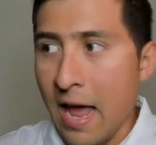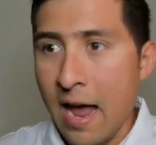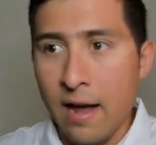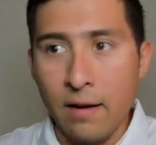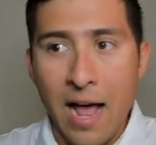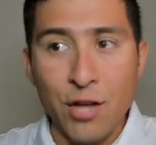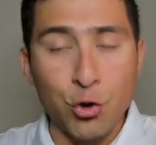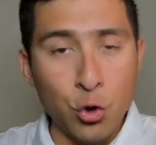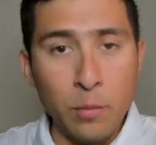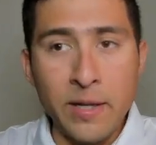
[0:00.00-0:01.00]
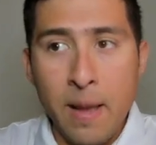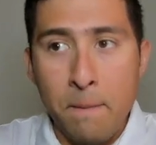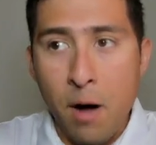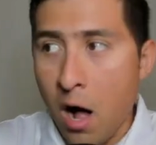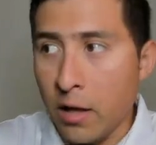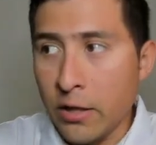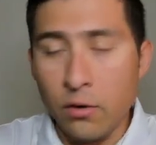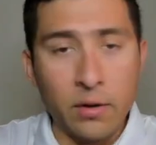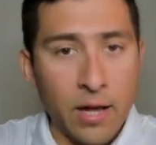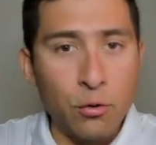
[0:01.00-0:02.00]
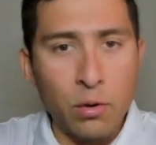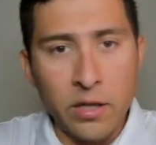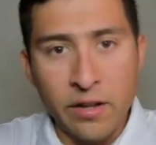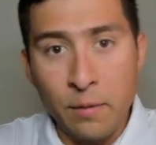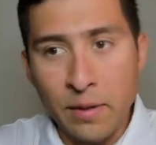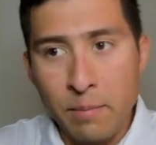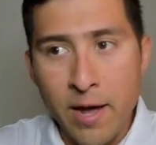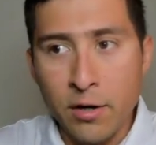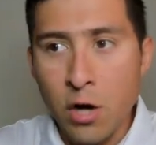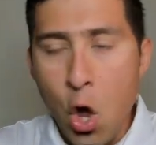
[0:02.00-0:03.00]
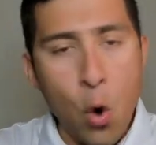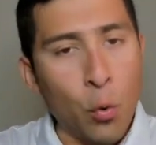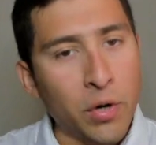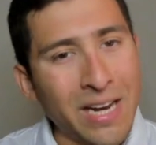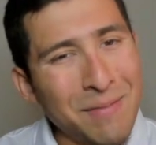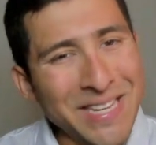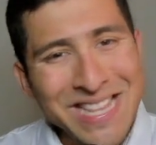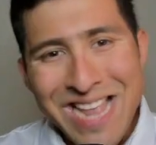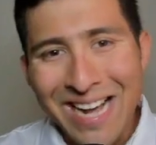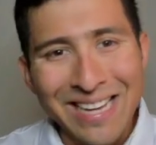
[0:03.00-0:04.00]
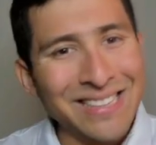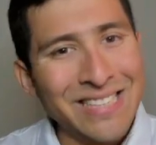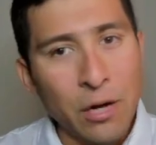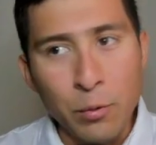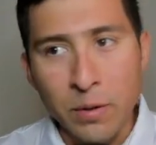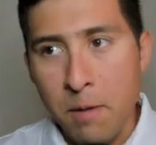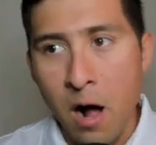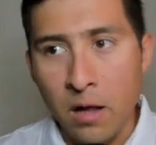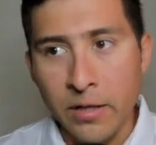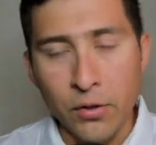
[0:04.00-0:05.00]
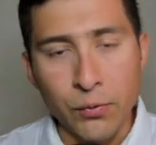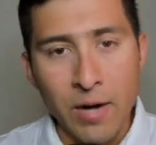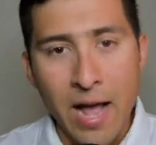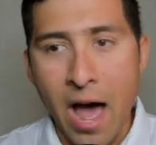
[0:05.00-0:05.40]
And assuming that Polygon can do a little bit better, we're going to be neck and neck with Polygon, right?